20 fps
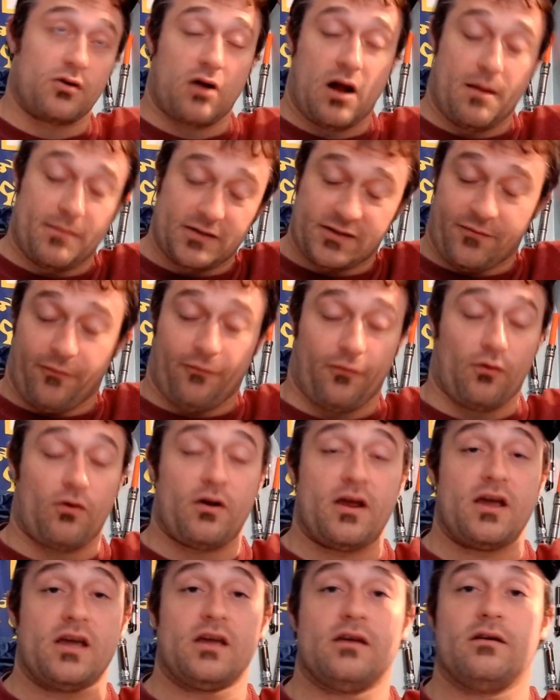it's
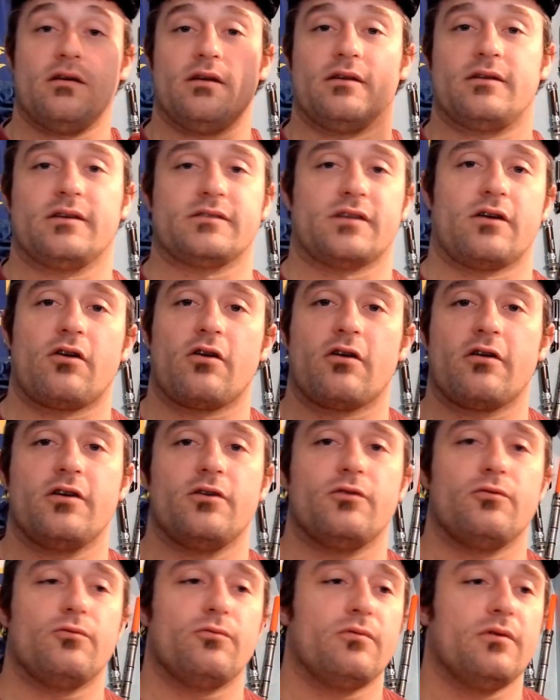free, it doesn't hurt you,